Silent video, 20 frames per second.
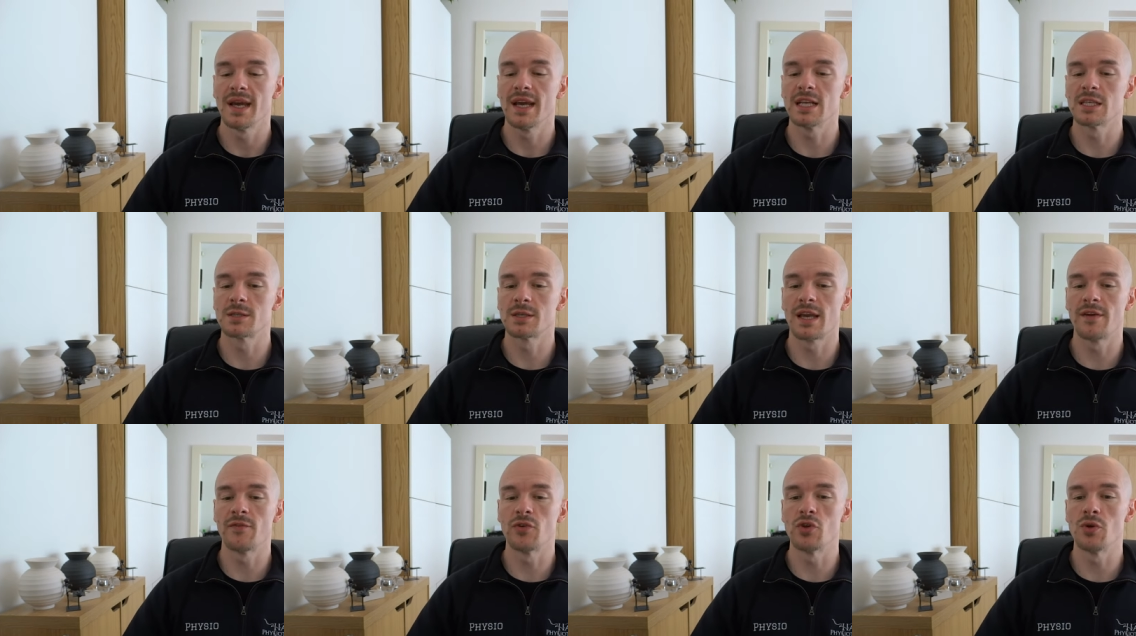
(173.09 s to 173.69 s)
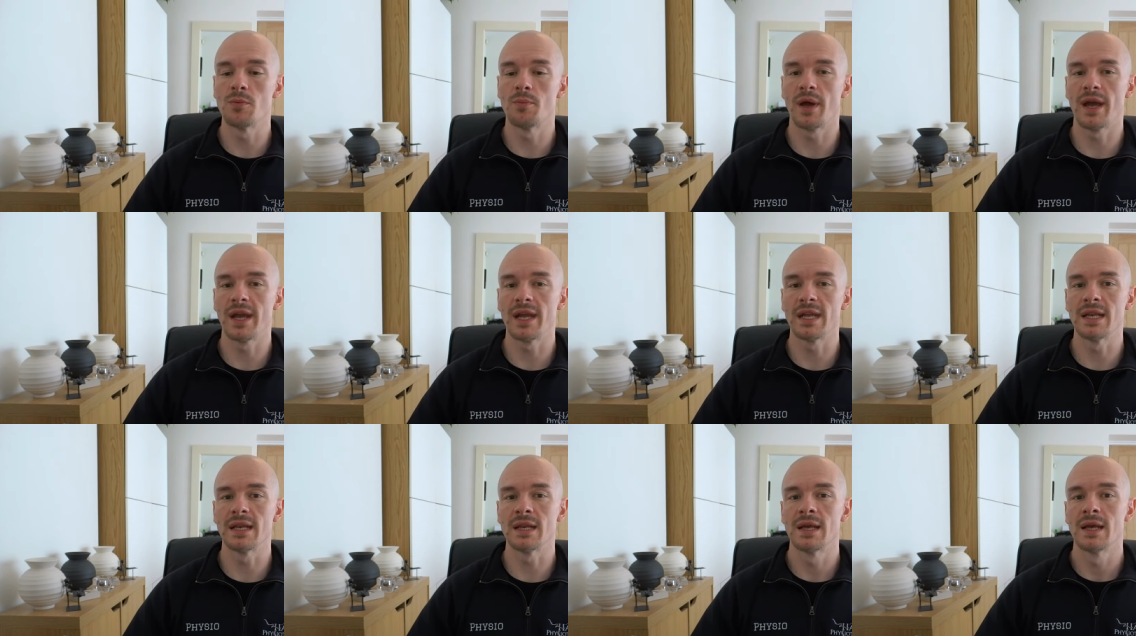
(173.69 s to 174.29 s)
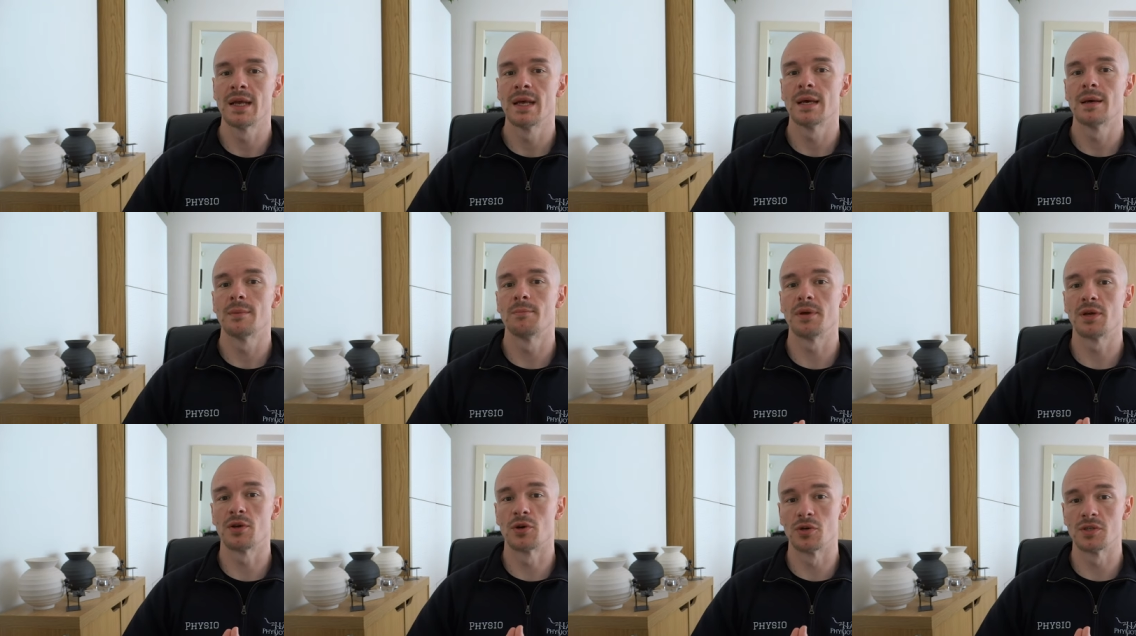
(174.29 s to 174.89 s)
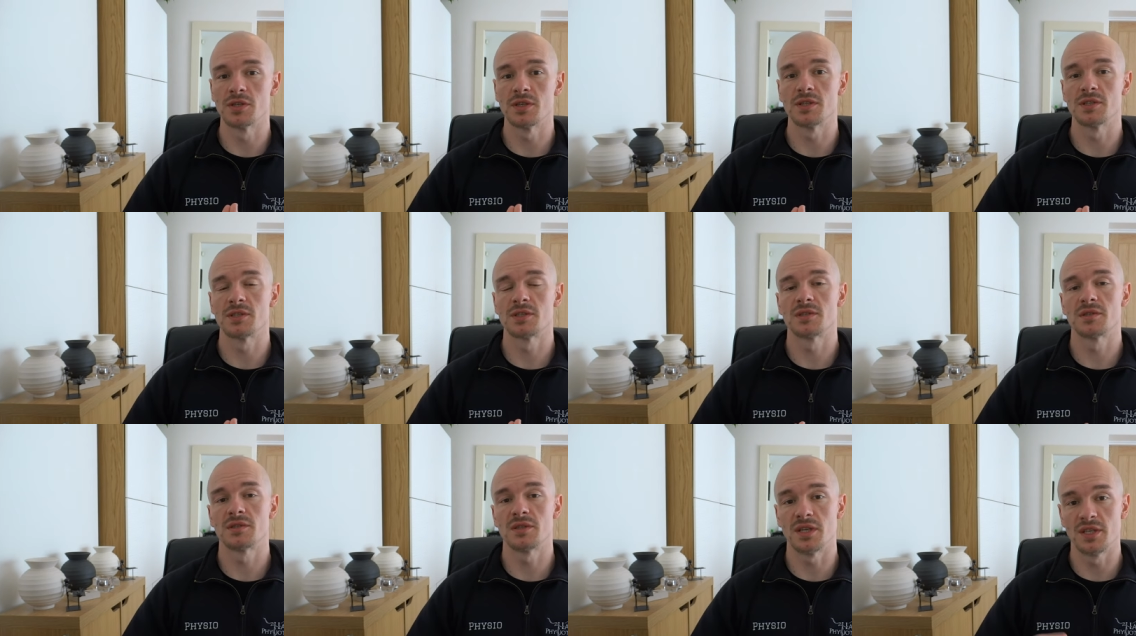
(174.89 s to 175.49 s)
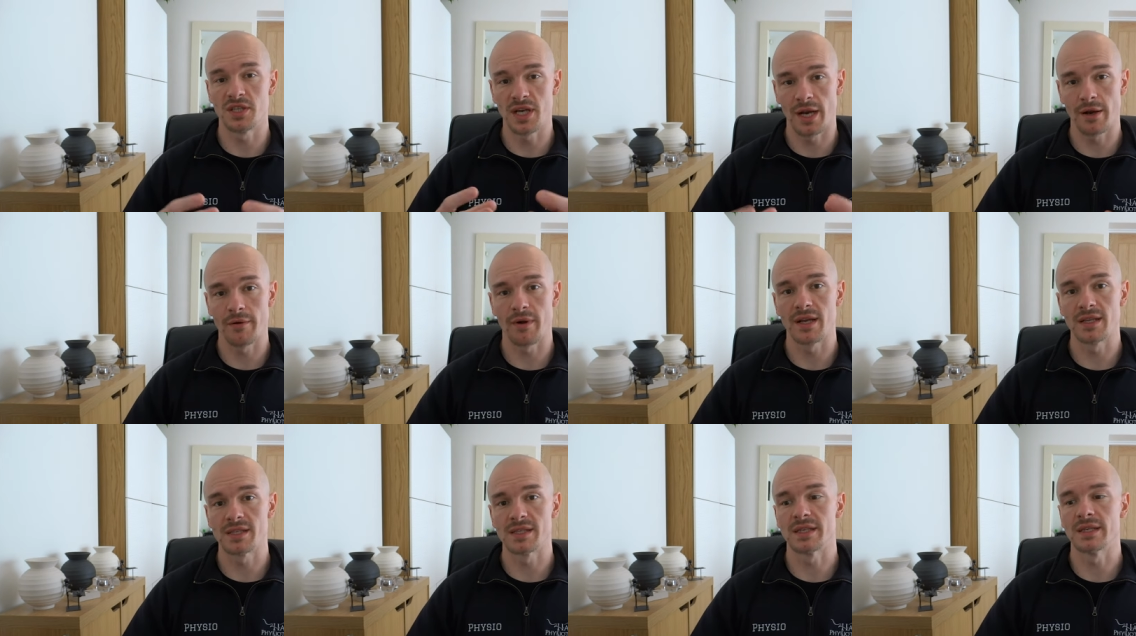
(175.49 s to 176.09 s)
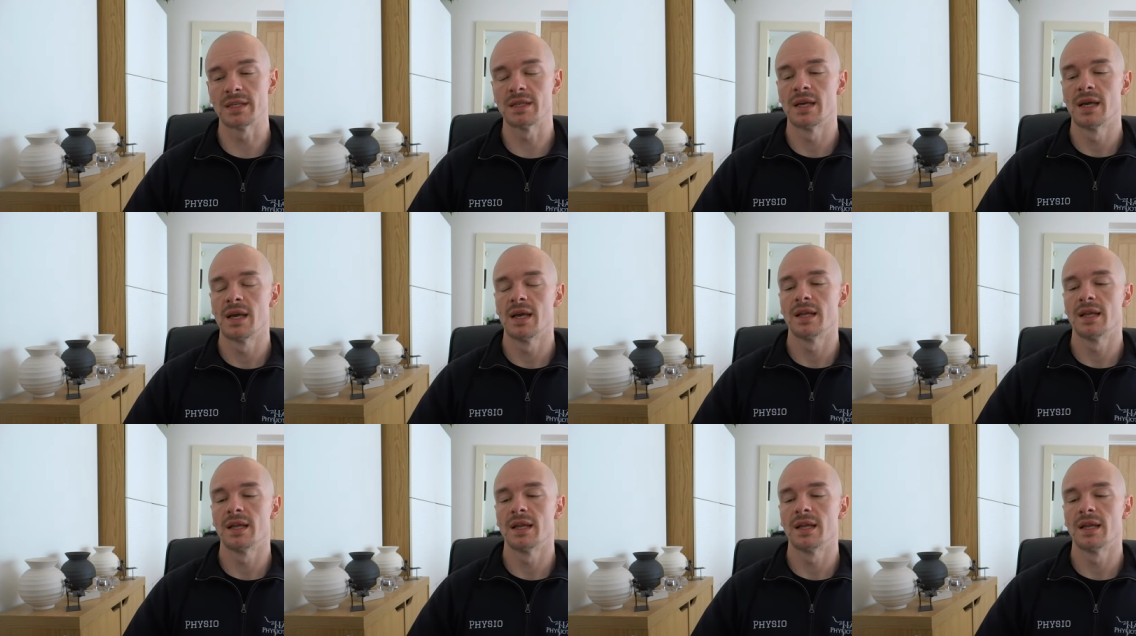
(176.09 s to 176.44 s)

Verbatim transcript: It's giving you pain because it's degenerated.